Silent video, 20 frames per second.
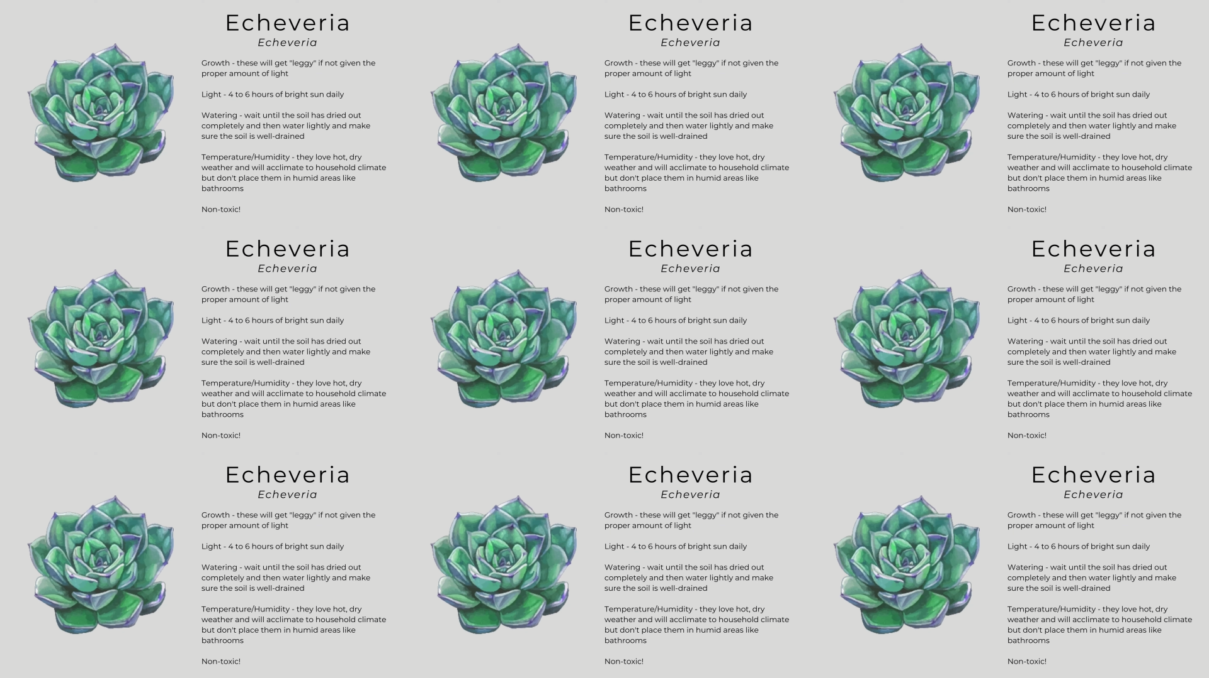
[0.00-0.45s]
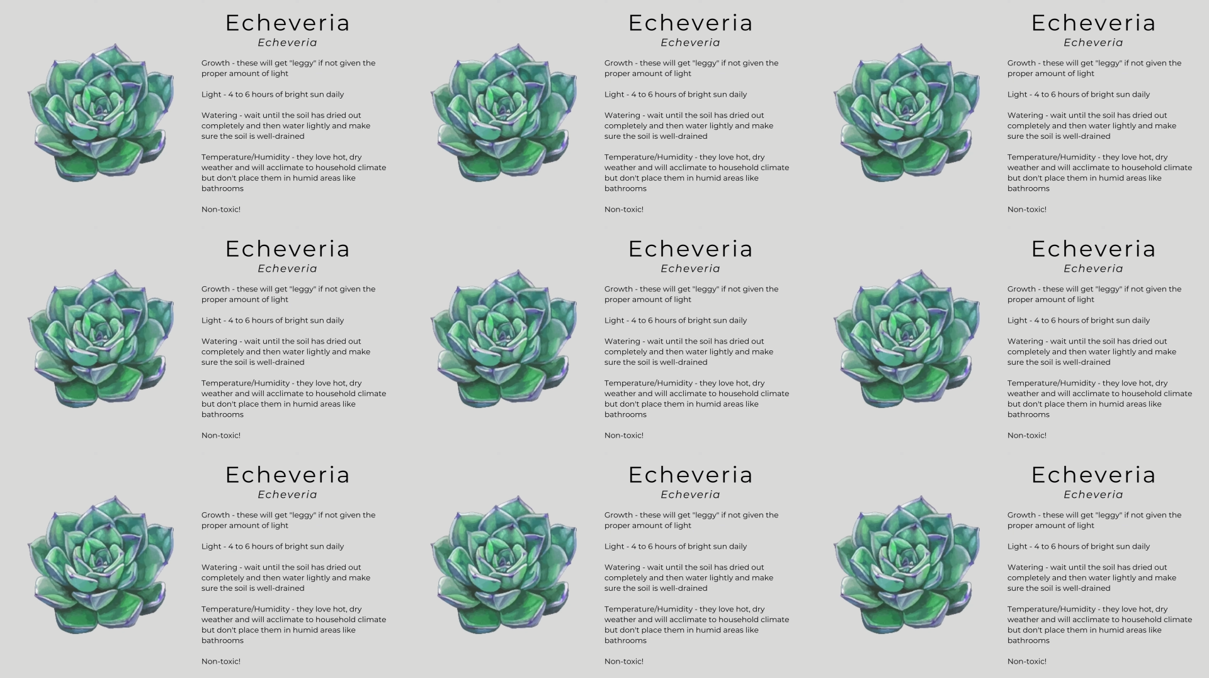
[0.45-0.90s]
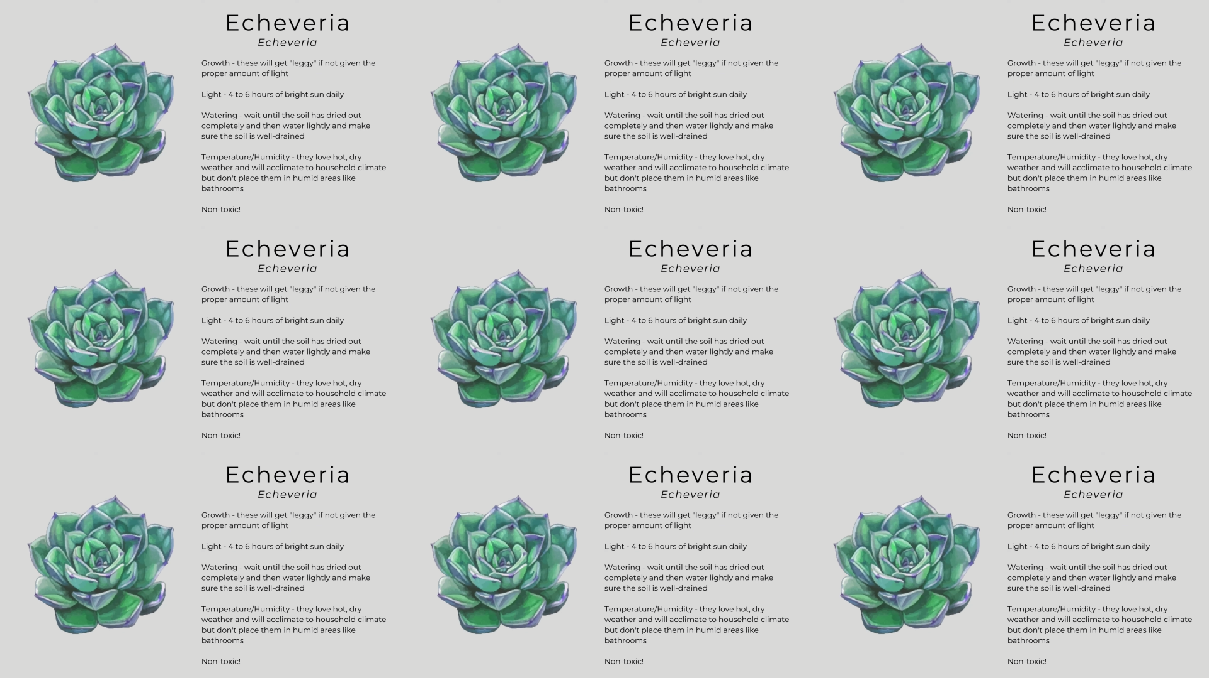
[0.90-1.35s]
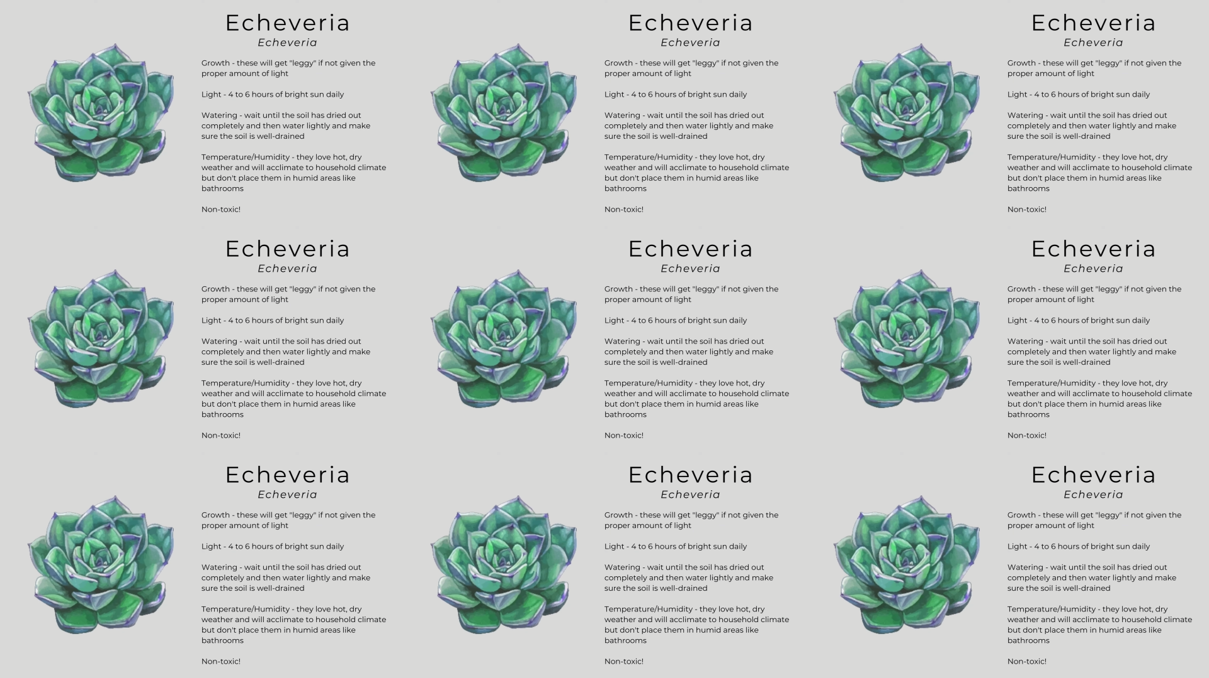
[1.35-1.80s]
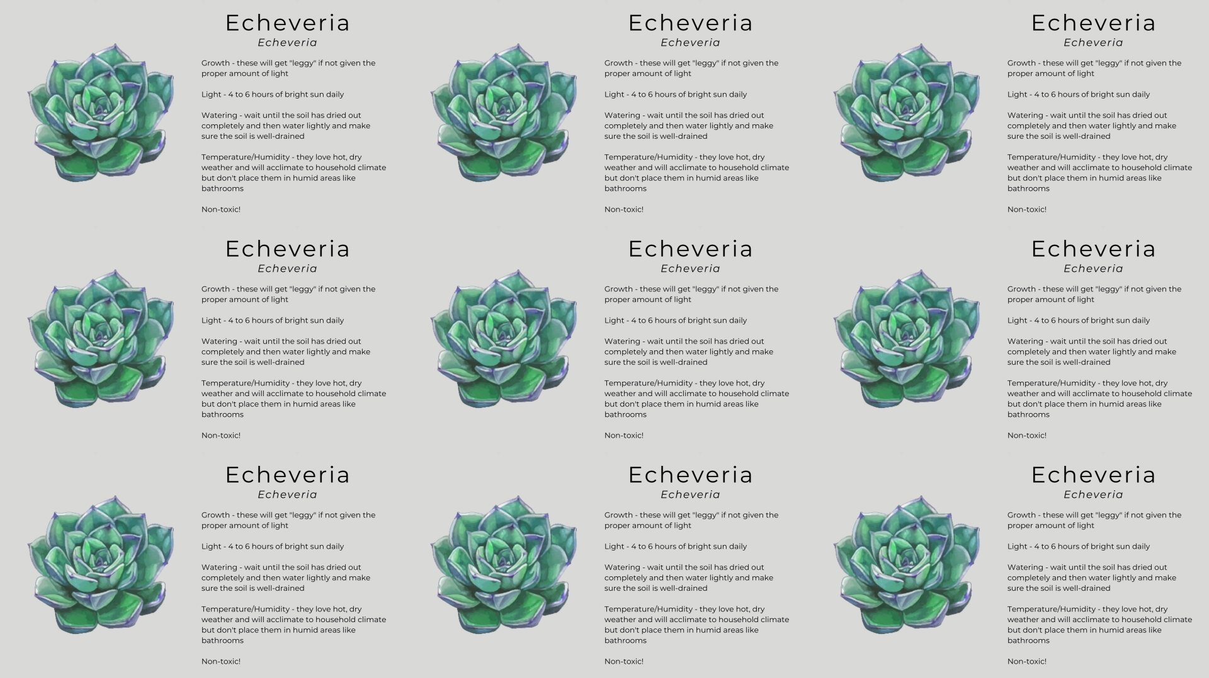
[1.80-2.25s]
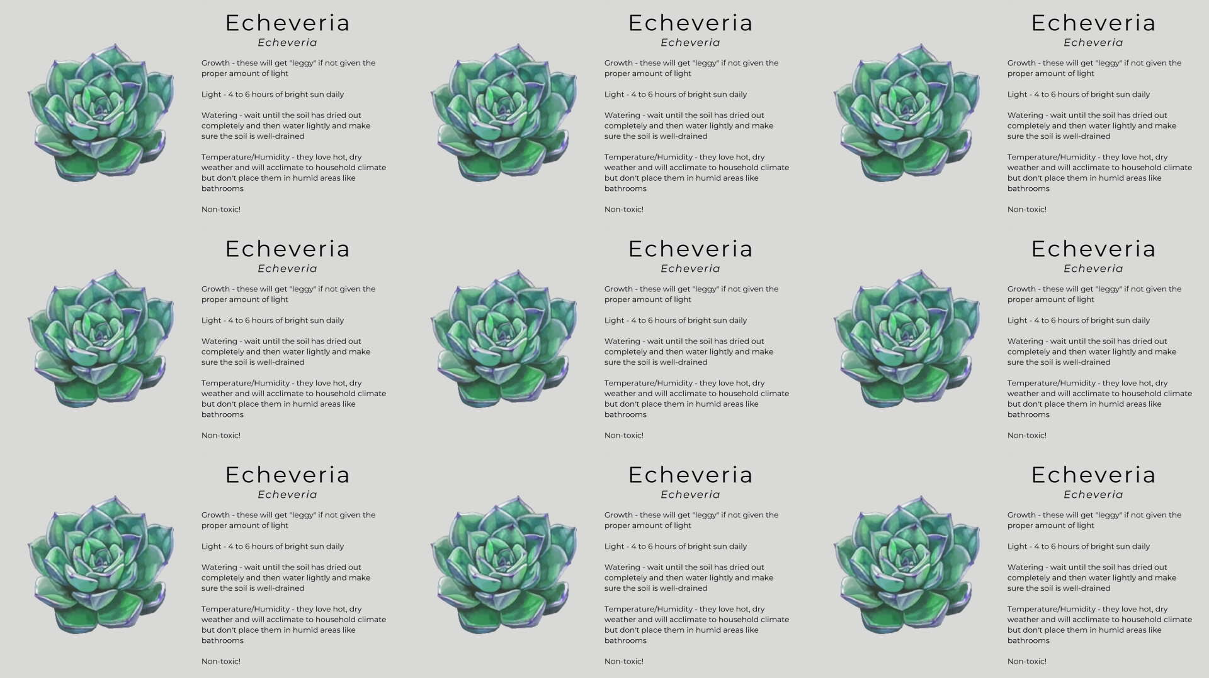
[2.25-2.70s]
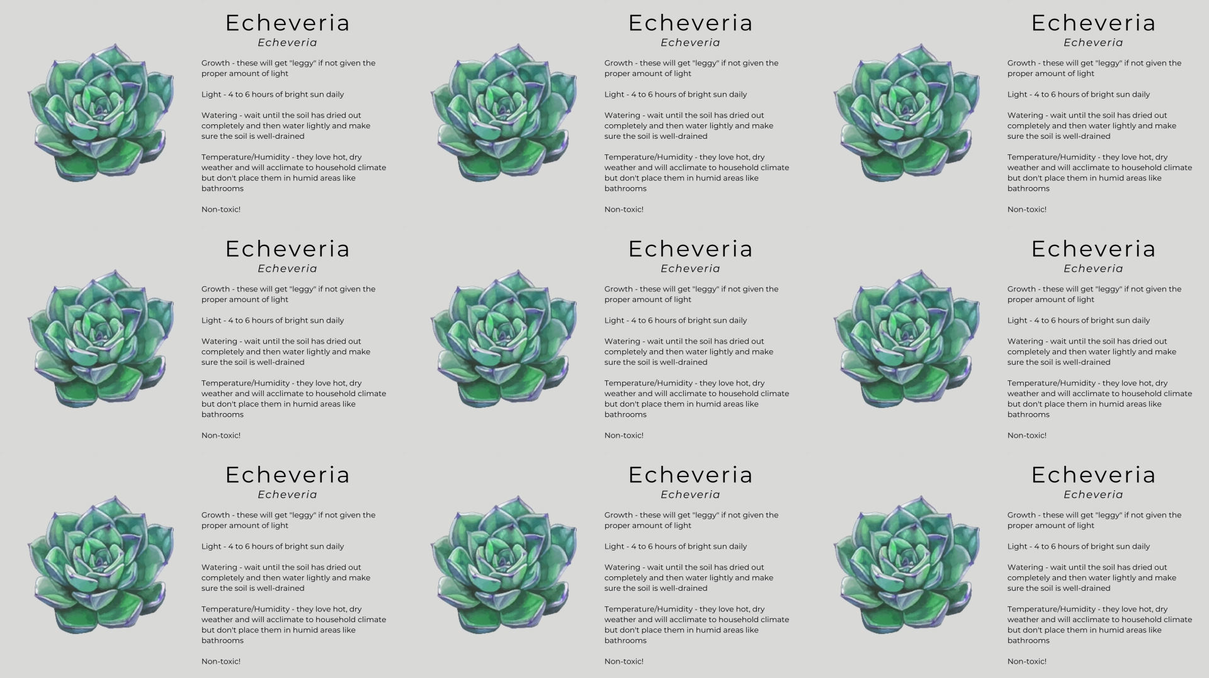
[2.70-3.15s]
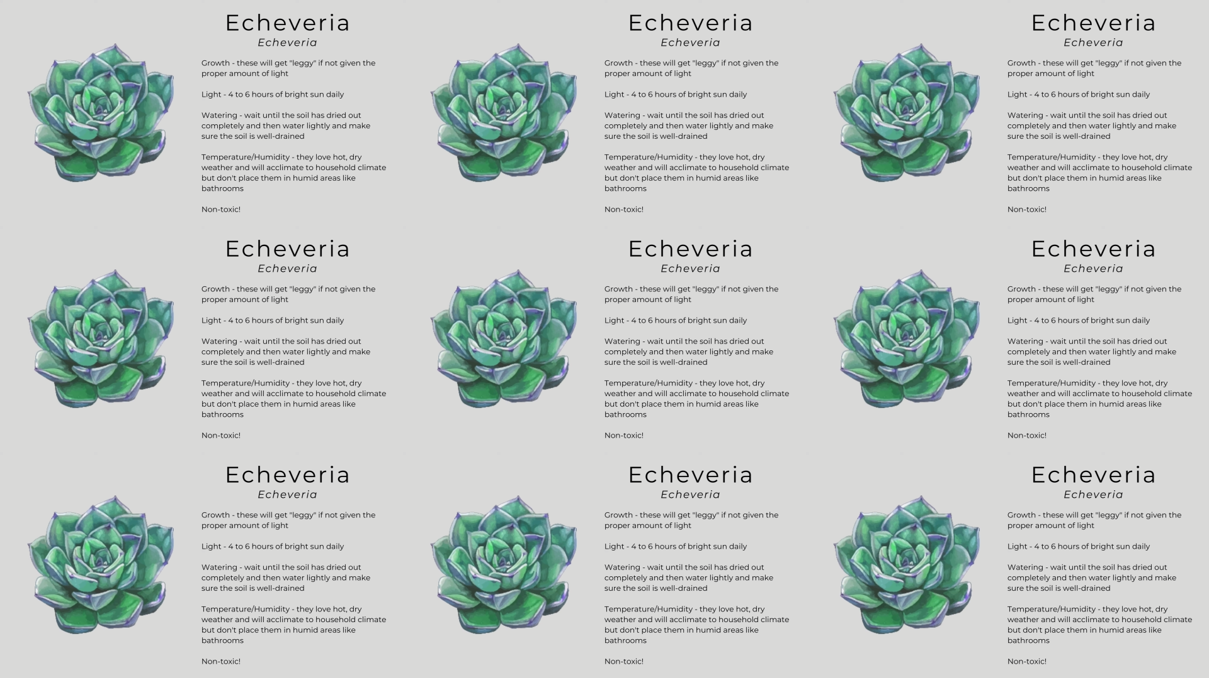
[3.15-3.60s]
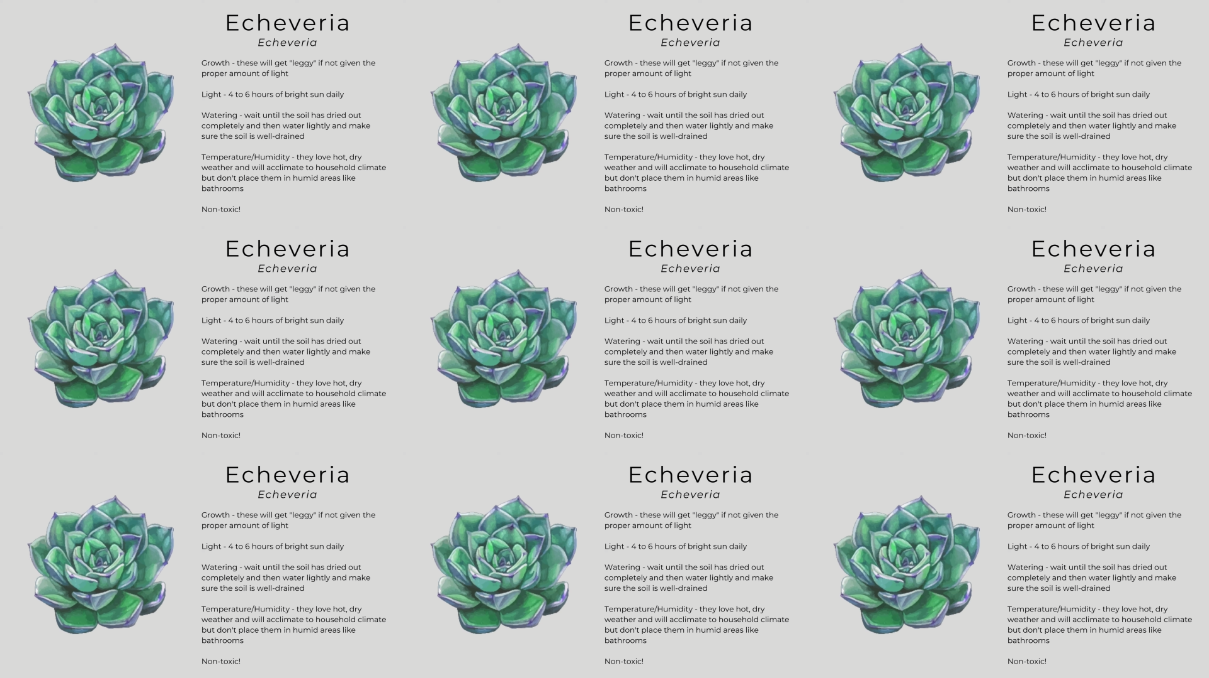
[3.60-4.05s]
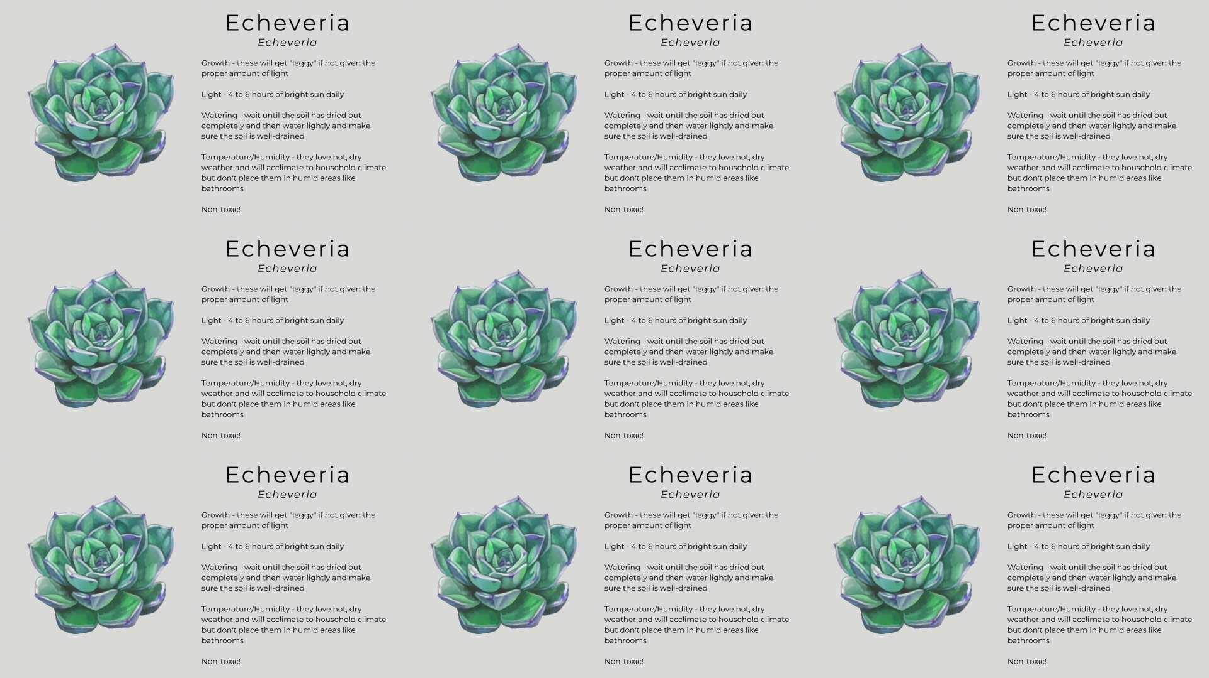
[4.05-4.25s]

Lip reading: (no speaker visible)